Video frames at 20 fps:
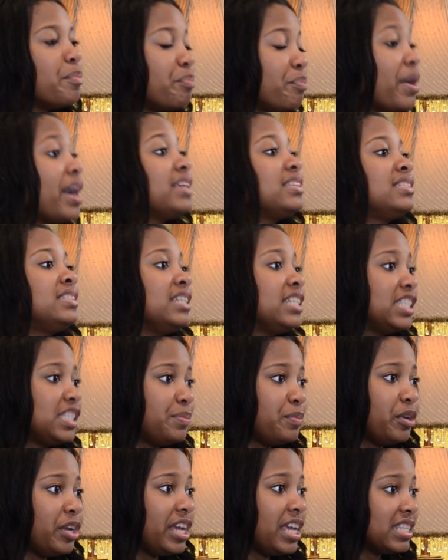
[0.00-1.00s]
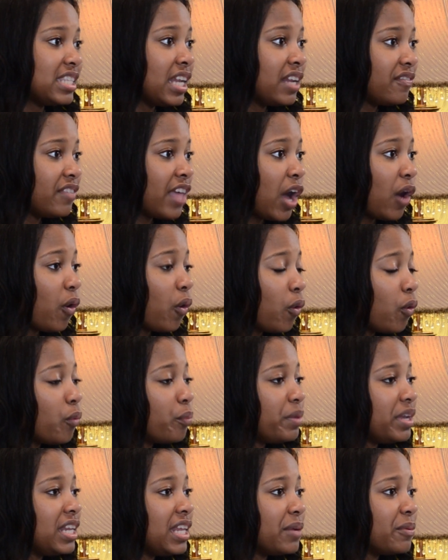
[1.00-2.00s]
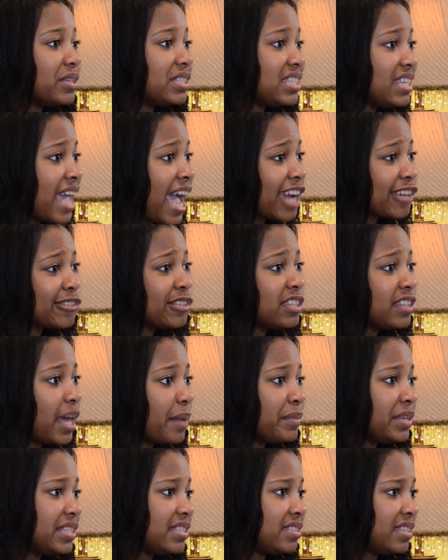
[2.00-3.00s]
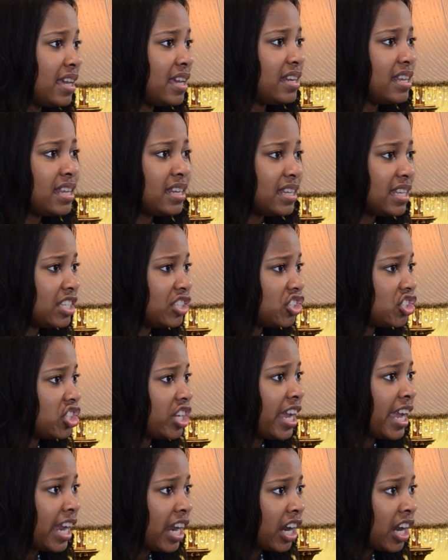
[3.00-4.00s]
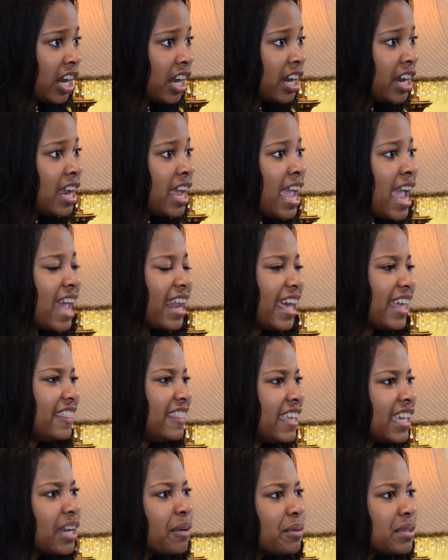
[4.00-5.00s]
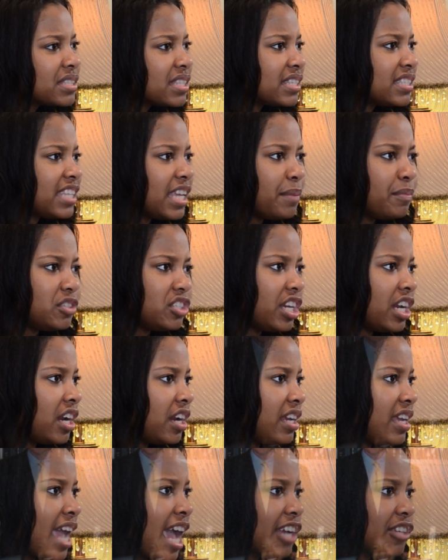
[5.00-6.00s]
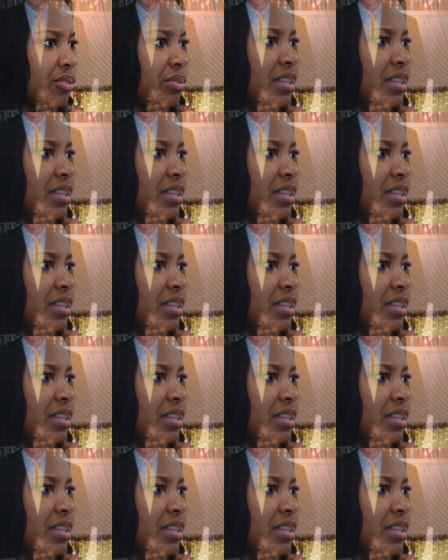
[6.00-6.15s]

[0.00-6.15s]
best experience out of that whole meeting was he actually let me sit in his chair. And I think it was the same chair he actually